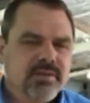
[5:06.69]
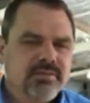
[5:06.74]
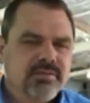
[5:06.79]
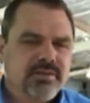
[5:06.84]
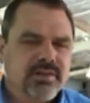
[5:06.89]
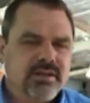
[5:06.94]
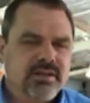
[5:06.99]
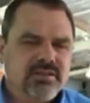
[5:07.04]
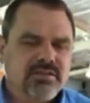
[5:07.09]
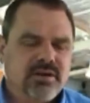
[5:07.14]

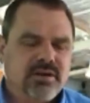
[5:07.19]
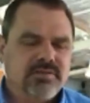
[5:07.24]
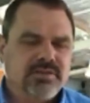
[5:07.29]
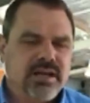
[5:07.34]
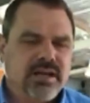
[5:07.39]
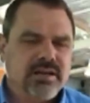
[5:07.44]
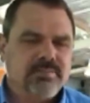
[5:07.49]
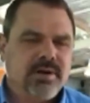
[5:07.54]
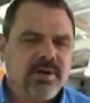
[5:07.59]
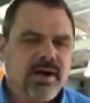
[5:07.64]
for these
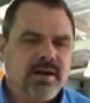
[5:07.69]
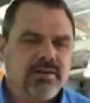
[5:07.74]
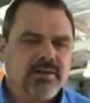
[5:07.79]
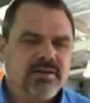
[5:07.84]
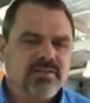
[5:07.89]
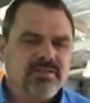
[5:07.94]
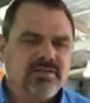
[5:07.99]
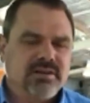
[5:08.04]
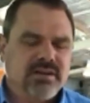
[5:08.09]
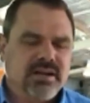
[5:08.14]
offtake
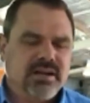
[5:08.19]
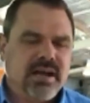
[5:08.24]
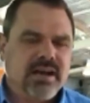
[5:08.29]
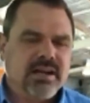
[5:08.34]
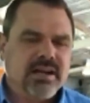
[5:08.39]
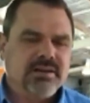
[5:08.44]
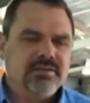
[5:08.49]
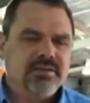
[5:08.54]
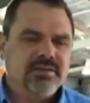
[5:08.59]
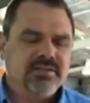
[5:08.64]
partners and,
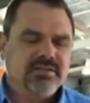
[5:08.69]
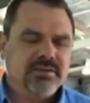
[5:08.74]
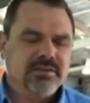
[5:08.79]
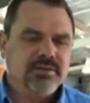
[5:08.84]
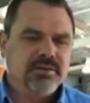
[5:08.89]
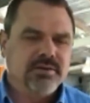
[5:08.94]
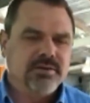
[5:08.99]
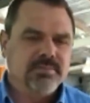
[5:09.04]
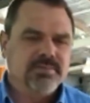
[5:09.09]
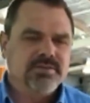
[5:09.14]
and
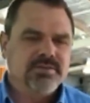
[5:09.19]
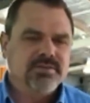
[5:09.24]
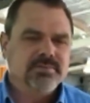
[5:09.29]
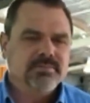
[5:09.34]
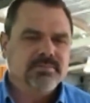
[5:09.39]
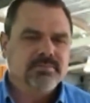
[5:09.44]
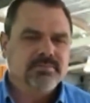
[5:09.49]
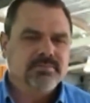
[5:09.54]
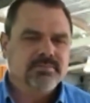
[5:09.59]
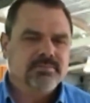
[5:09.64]
interested groups.